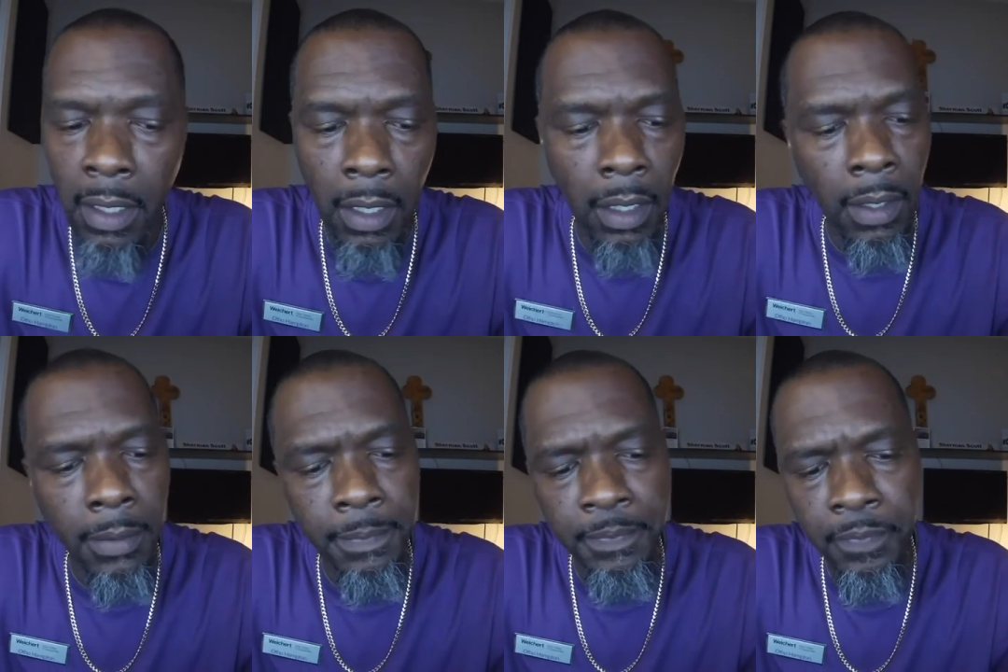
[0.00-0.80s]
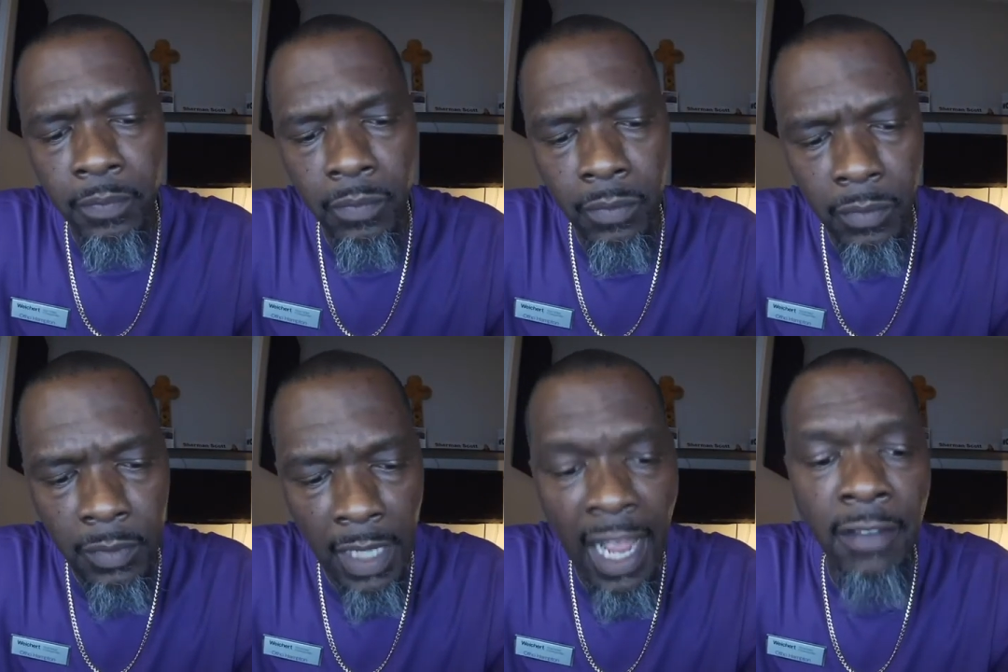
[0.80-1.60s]

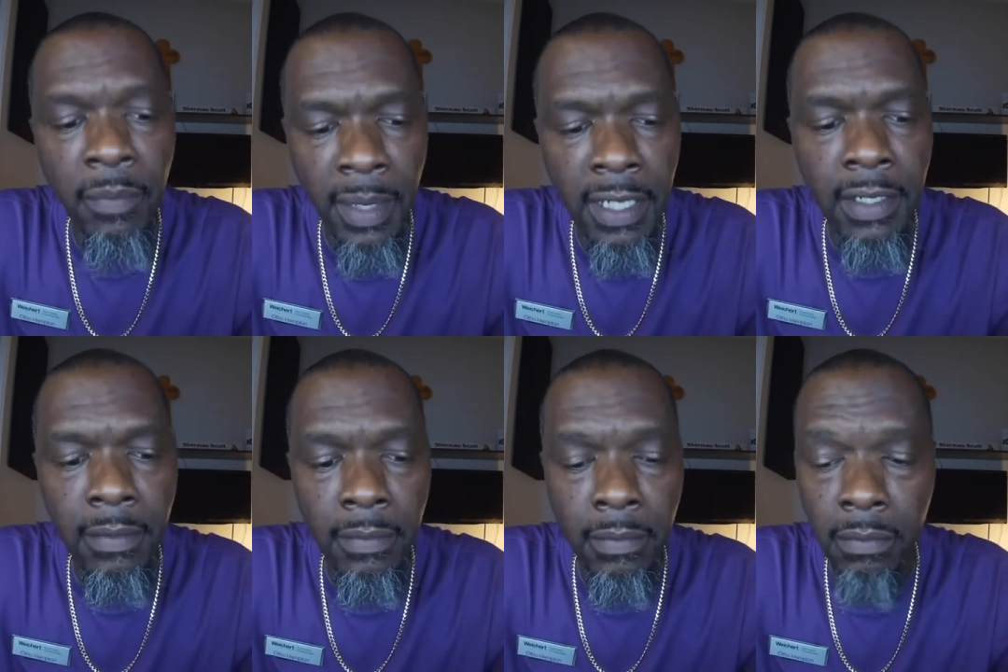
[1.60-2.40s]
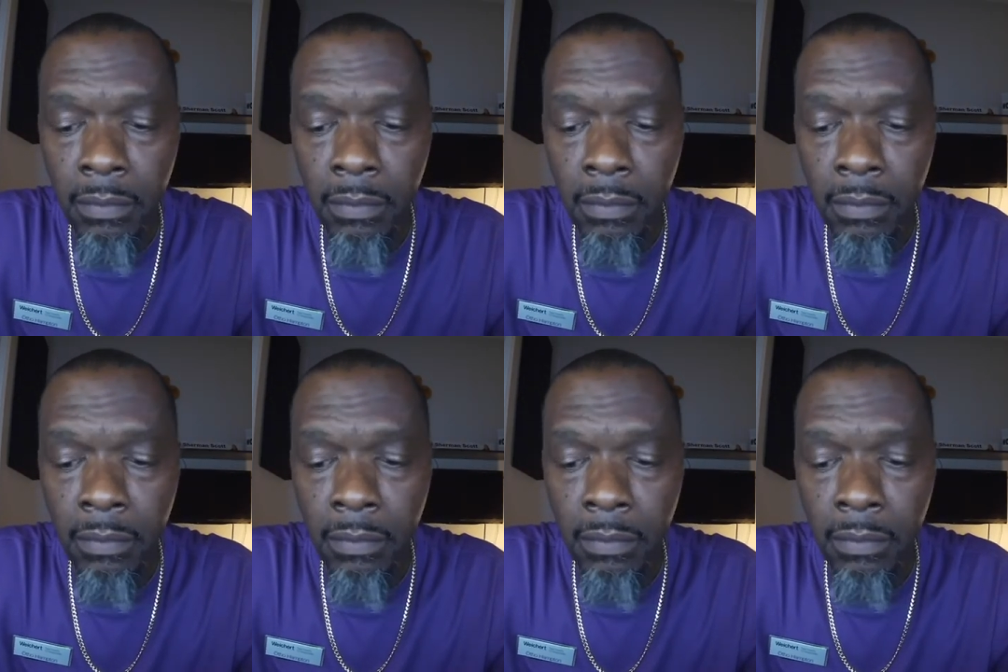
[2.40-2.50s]
I've been in